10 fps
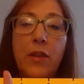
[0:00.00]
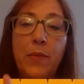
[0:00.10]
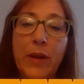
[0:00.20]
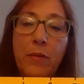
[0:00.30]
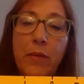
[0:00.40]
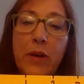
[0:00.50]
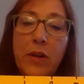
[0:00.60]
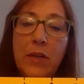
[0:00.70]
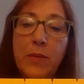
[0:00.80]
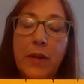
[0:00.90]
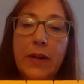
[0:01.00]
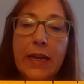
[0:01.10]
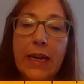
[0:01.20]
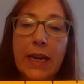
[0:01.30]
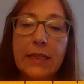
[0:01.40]
The bit we're going to be
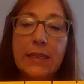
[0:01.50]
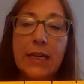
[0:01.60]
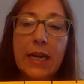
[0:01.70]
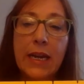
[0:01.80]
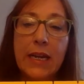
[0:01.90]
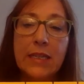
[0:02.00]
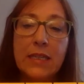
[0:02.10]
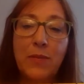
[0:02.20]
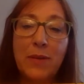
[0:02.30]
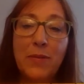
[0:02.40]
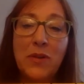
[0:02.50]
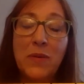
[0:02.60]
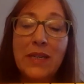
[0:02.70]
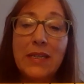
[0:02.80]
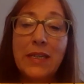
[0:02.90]
looking at today is the bit
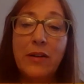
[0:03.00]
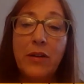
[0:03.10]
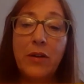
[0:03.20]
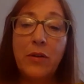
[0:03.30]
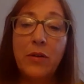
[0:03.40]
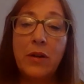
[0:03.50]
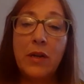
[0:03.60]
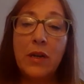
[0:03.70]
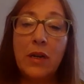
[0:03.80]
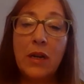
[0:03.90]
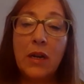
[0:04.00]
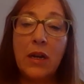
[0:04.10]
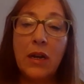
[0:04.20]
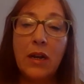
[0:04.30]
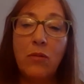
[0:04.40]
between 0
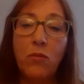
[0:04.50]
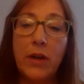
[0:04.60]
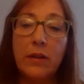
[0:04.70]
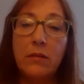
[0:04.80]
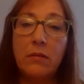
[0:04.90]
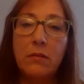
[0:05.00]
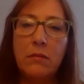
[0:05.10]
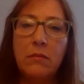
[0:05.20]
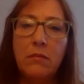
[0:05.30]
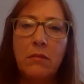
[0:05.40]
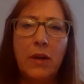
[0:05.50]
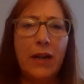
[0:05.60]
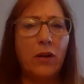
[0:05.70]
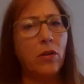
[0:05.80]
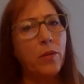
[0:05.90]
and 1.
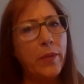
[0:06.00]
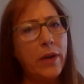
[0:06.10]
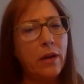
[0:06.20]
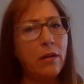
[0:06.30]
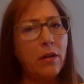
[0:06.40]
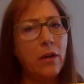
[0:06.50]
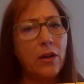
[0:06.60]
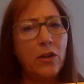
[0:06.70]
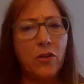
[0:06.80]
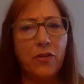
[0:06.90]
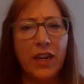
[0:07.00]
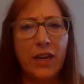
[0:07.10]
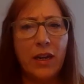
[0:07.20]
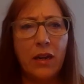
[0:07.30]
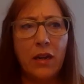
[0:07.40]
Hang on a minute. You're
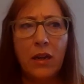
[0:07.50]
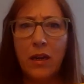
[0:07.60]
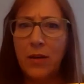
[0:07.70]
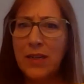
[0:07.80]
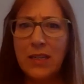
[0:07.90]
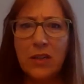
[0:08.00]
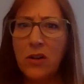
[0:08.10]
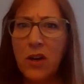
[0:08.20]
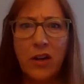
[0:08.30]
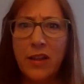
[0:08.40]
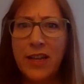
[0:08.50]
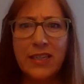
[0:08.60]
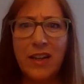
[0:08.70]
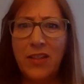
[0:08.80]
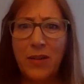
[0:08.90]
thinking, Mrs. O'Connor,
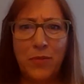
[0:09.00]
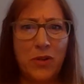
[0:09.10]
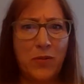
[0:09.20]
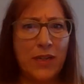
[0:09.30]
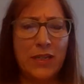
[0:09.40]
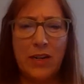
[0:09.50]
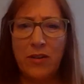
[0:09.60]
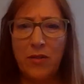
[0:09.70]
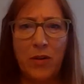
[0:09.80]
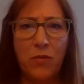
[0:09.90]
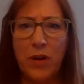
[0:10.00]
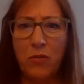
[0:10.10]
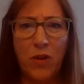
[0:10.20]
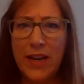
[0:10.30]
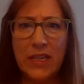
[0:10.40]
there's nothing between 0 and
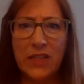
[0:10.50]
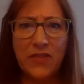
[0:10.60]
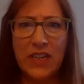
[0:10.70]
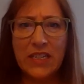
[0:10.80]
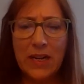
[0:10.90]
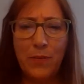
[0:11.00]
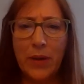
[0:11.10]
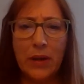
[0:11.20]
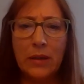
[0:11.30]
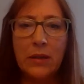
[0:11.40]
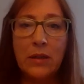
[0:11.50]
1. 1 is the first number.